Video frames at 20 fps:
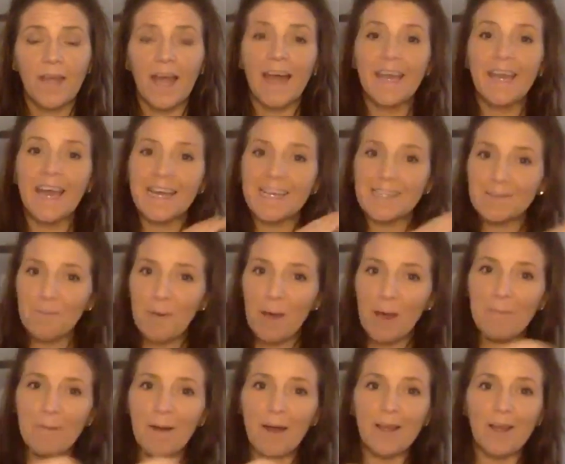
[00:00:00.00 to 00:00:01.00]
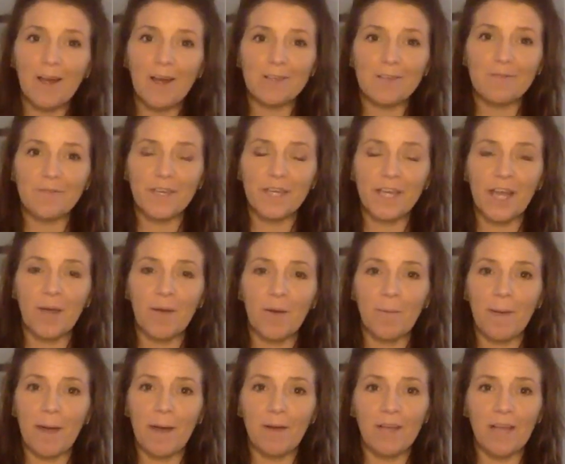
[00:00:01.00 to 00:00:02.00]
And as per my last video
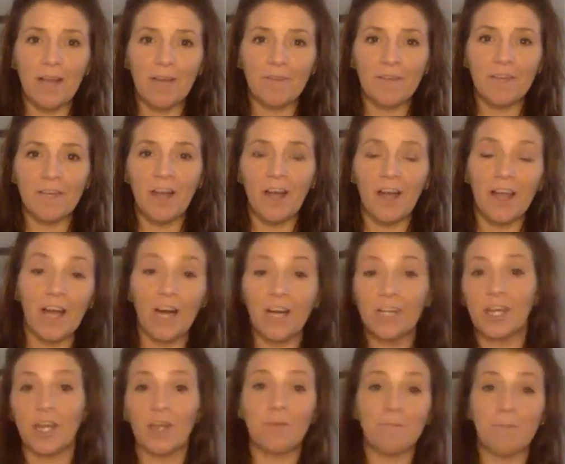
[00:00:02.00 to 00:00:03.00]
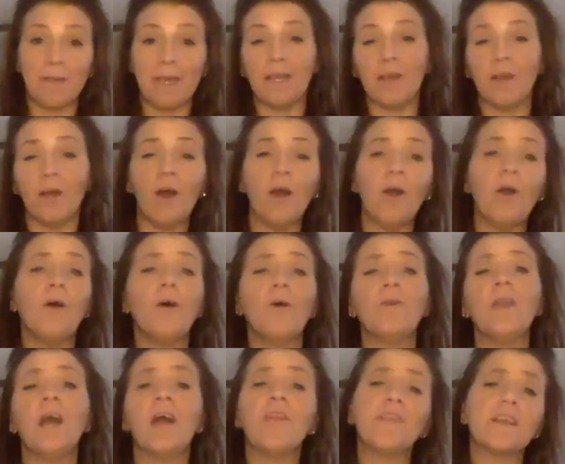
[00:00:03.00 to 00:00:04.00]
about love and light, I don't mean, oh,
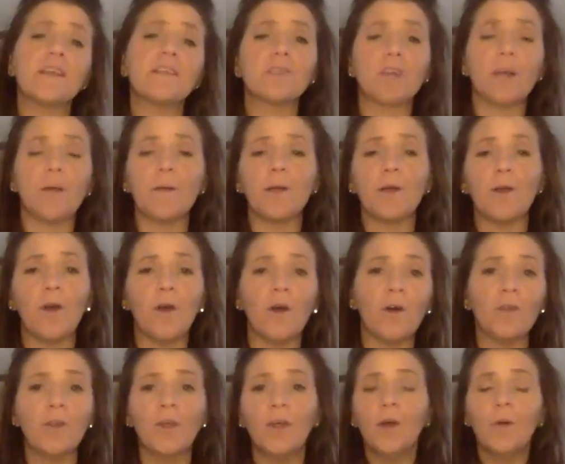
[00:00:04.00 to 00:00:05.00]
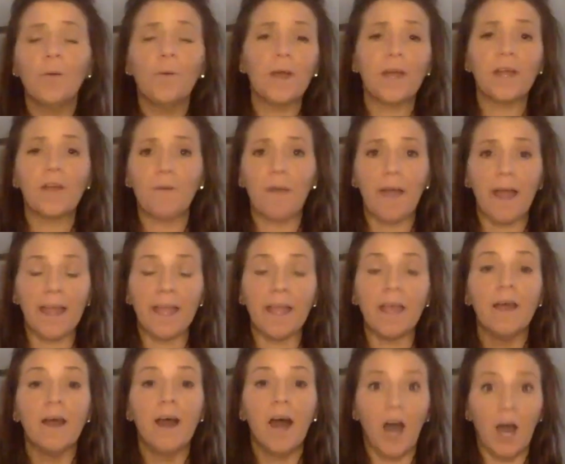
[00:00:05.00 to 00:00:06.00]
nothing's going on, we're great.
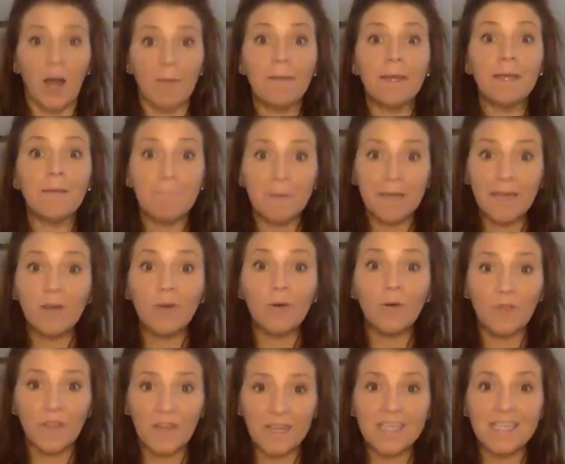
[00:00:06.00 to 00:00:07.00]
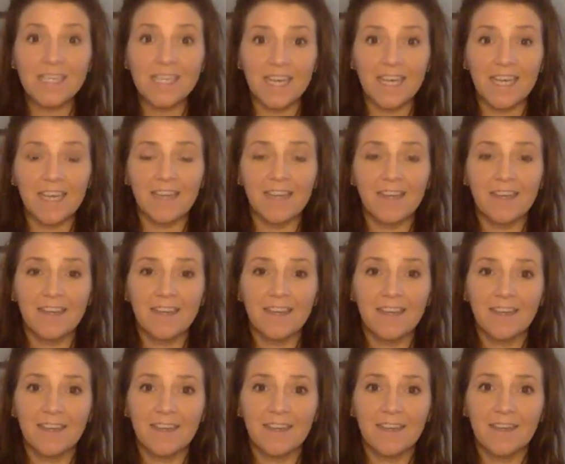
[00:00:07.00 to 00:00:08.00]
I mean being authentic.
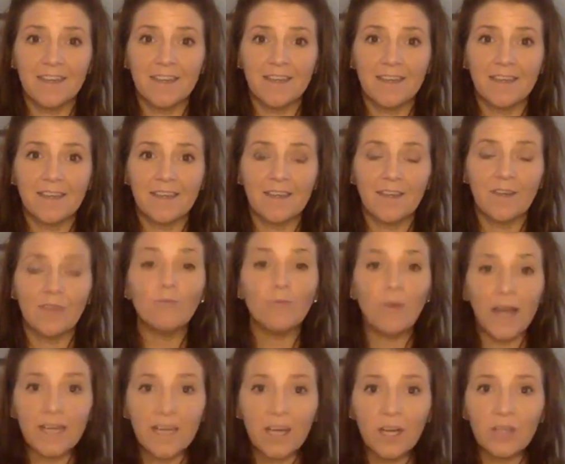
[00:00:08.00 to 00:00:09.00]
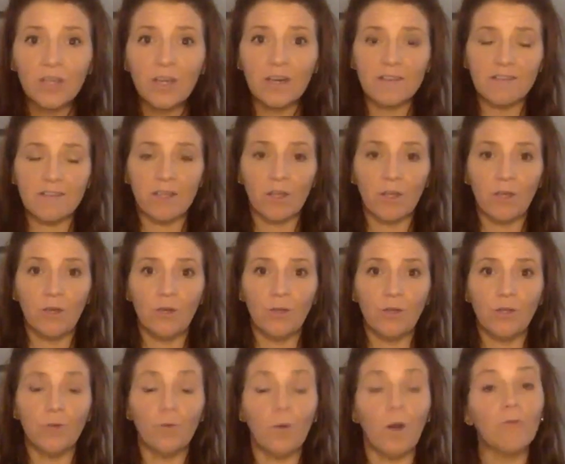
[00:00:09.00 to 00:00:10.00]
Recognizing who
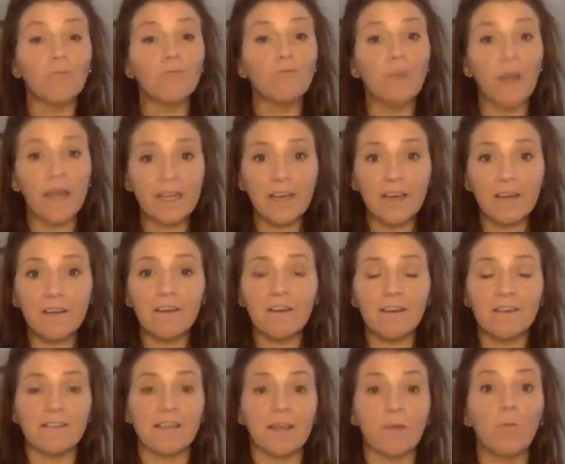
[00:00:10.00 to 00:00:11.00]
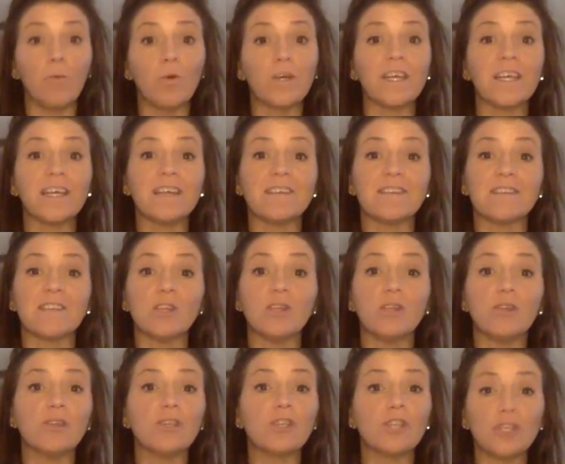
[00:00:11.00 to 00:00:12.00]
you are, recognizing what it is that
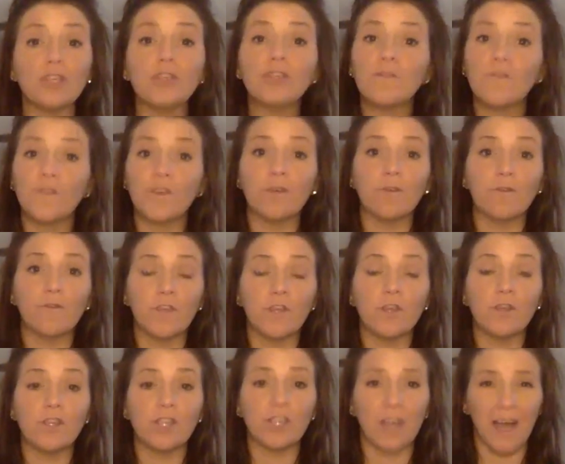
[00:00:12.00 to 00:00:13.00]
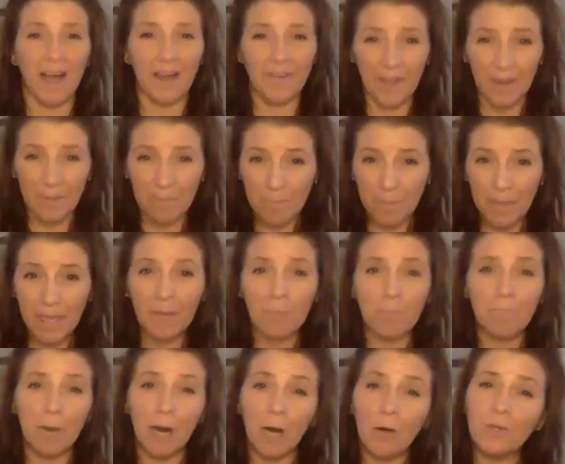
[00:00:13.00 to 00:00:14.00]
you choose for your future, and then
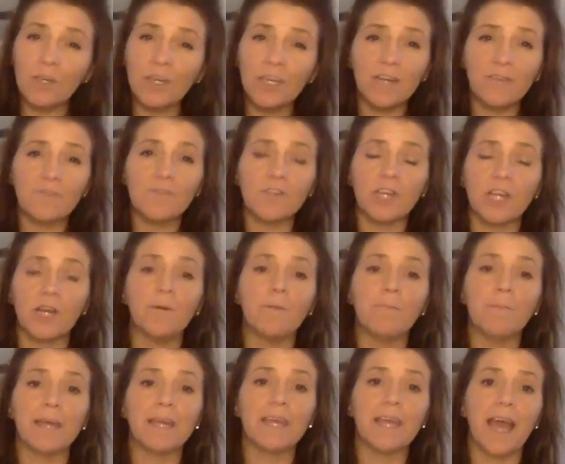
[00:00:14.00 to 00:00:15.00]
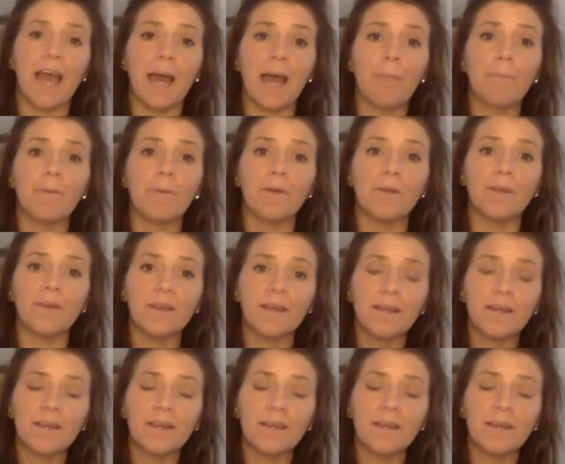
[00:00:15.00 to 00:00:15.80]
being bold enough to go and make it happen.